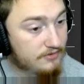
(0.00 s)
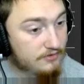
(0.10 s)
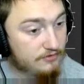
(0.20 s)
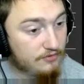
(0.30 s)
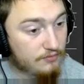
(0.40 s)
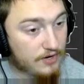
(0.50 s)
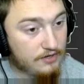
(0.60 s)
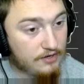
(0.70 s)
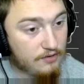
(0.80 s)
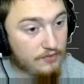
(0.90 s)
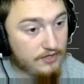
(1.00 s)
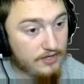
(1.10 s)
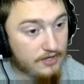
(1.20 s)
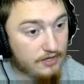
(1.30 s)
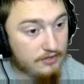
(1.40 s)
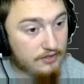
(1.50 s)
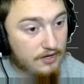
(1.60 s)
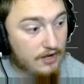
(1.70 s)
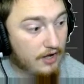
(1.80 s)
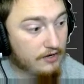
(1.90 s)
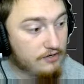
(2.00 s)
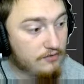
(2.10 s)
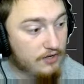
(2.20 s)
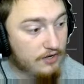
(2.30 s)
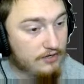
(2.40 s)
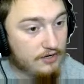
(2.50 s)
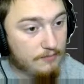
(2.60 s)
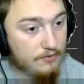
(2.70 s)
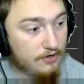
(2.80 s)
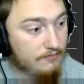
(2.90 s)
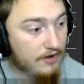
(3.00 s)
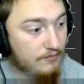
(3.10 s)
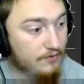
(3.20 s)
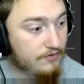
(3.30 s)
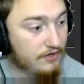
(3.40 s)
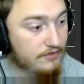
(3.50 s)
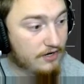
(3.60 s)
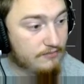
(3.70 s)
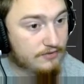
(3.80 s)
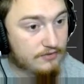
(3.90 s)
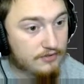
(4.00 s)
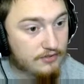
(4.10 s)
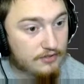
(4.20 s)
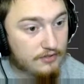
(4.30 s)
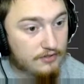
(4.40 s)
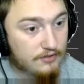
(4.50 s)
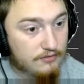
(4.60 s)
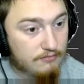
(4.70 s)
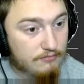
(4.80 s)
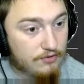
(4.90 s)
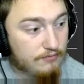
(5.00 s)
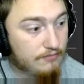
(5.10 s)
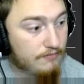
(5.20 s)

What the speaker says: So right now we can, I'm going to go ahead and upgrade our bandwidth 10 times. Boom.